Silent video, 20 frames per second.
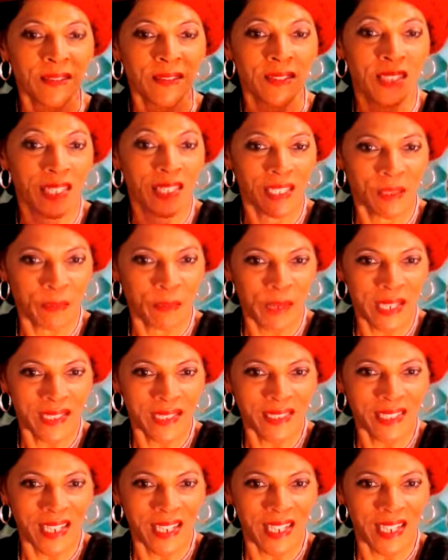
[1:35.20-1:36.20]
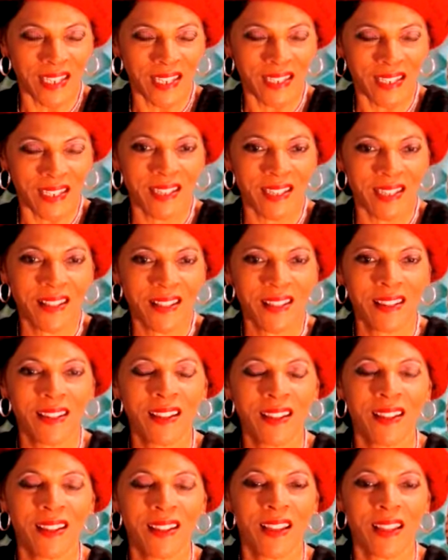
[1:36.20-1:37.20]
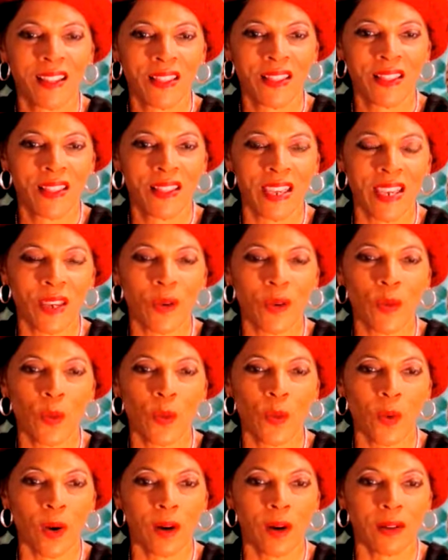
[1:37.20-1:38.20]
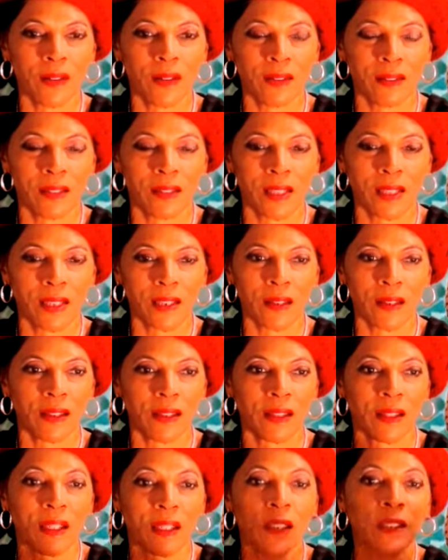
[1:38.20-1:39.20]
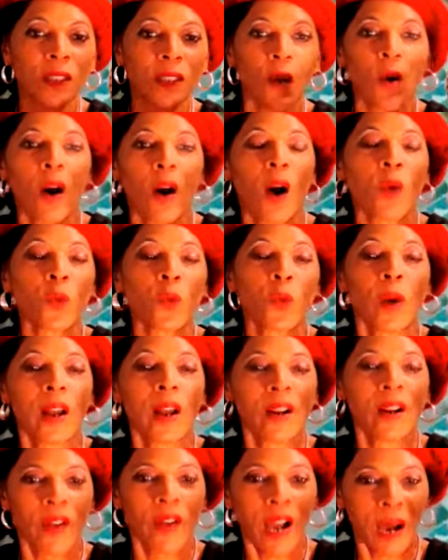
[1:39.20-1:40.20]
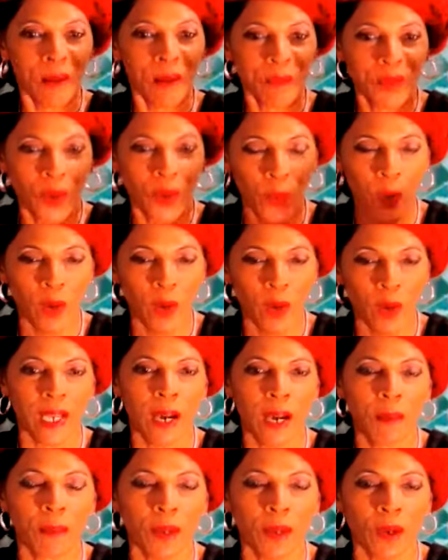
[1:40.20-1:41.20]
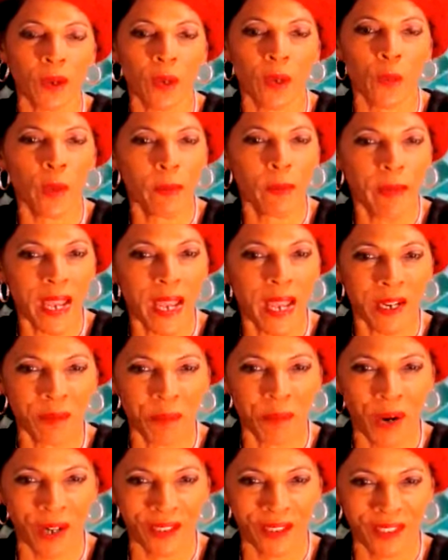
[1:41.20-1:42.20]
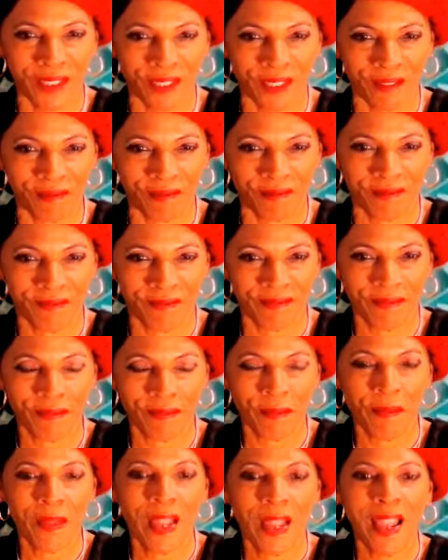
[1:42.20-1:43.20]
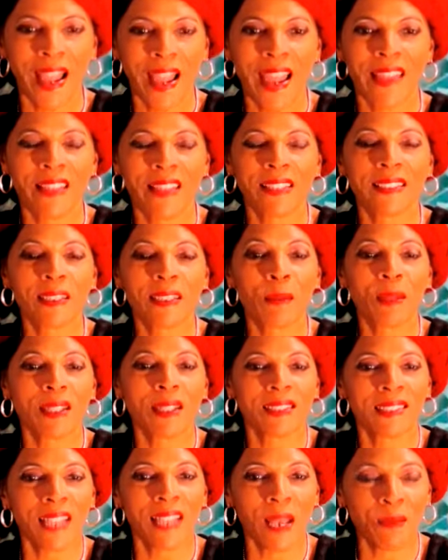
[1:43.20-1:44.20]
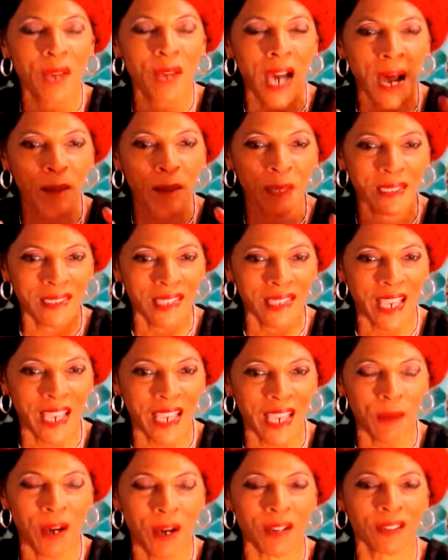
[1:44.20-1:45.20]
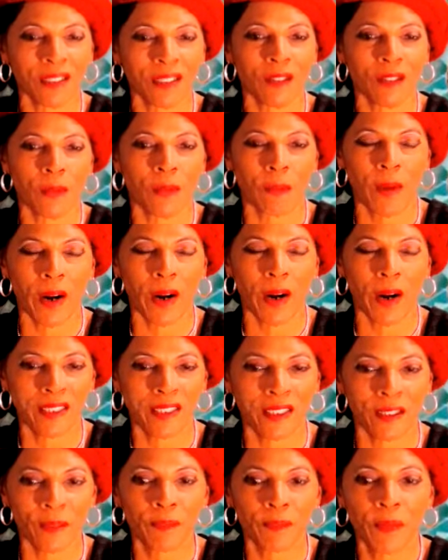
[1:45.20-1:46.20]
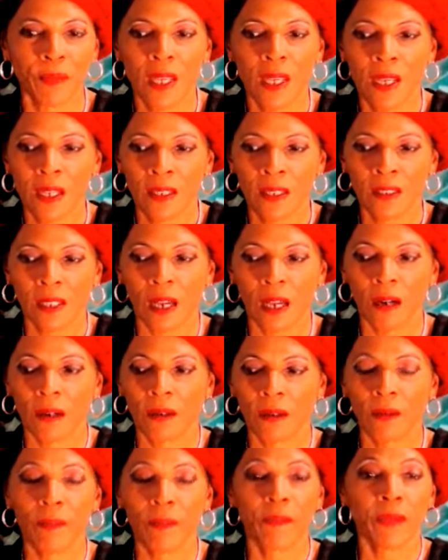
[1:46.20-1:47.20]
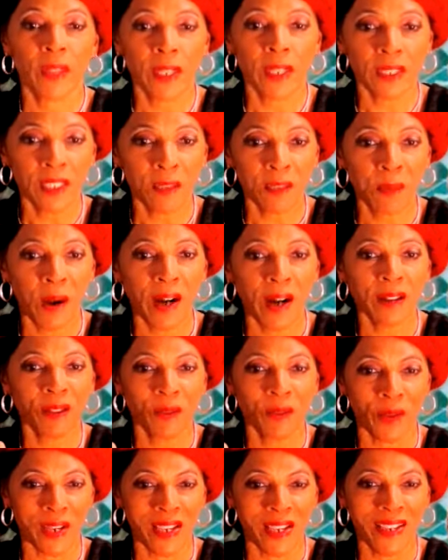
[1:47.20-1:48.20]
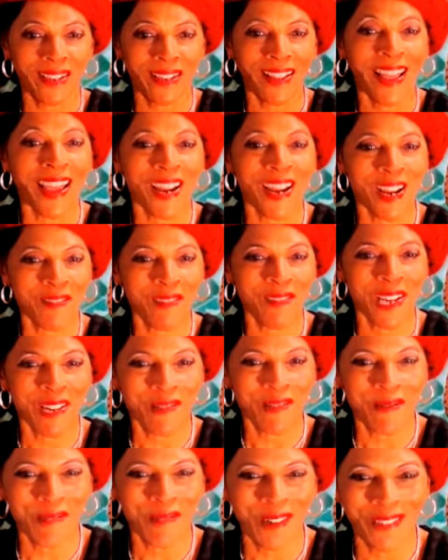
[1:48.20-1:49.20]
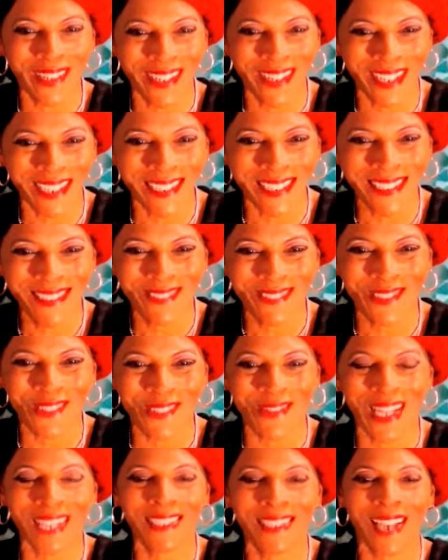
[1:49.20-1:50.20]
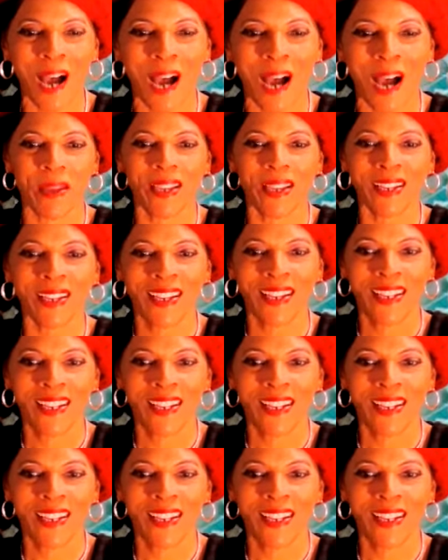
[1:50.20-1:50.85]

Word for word: dismissing the the the so-called runner-up to what we uploaded, we made it part two. And then some of the same comments came also part two. So this is part three, and I'm going to be moving on from that topic.